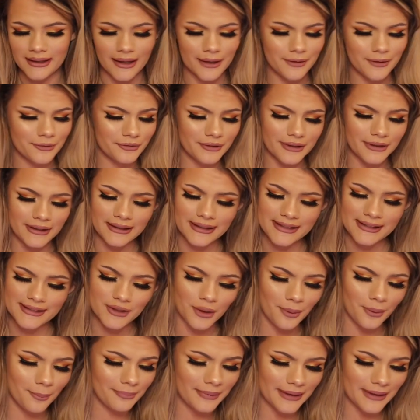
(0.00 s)
I really
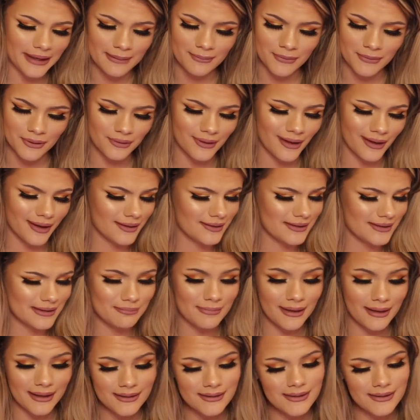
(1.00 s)
don't blame you there, because
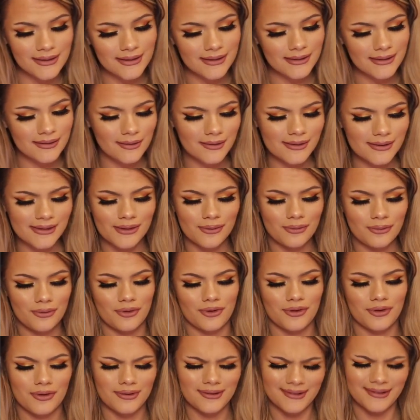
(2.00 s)
my tits look so
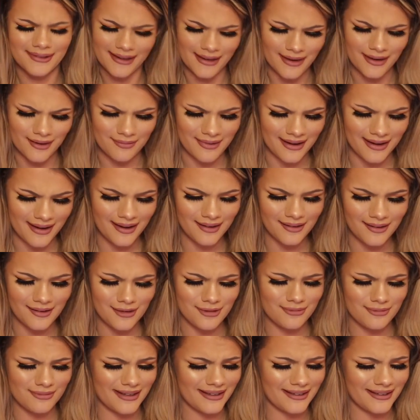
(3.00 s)
good there, man.
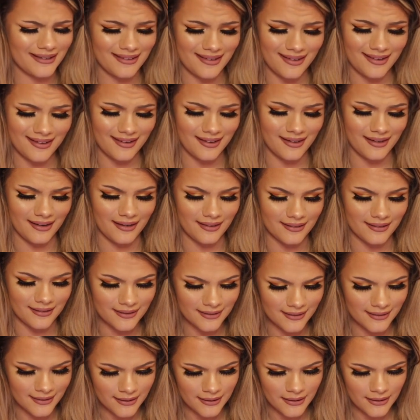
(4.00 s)
Oh my
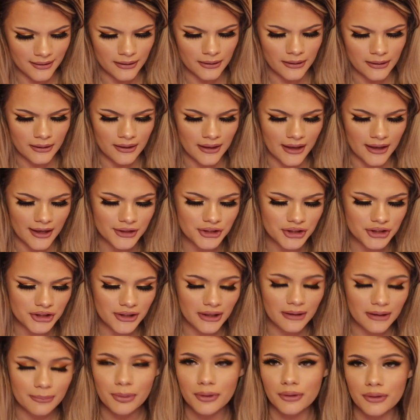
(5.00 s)
god.
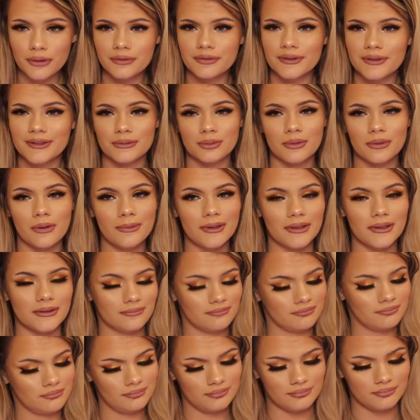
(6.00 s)
Hashtag perfect
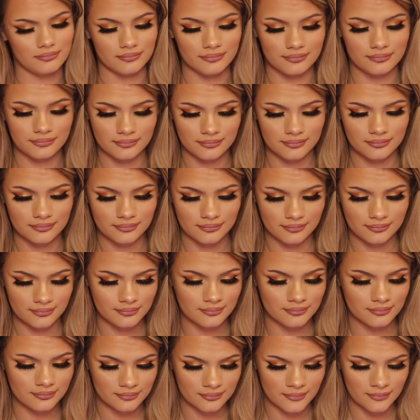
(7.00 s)
woman.
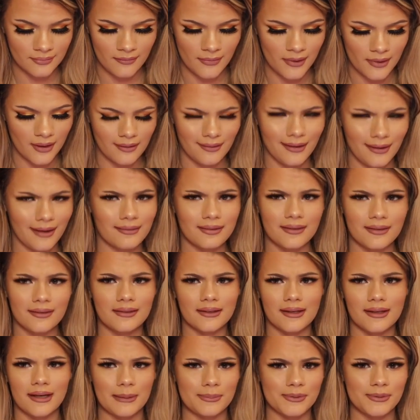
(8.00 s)
I think
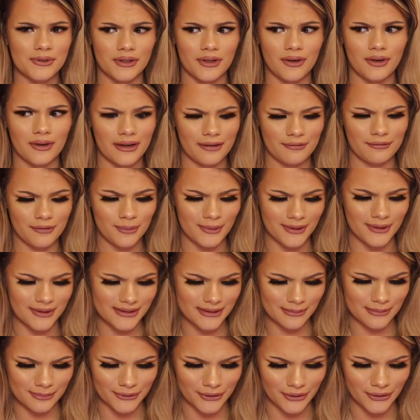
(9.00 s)
the caption got everyone,
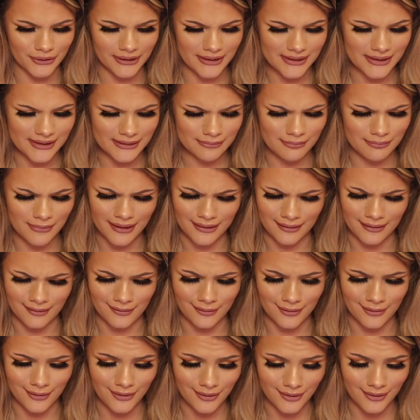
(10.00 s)
to be honest. My
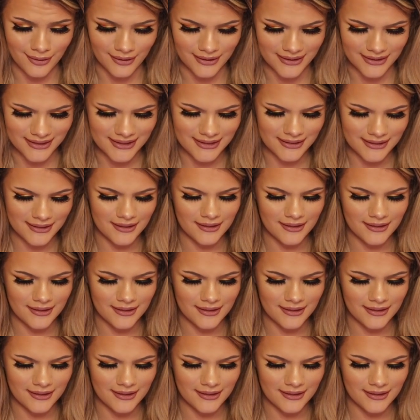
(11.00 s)
lord.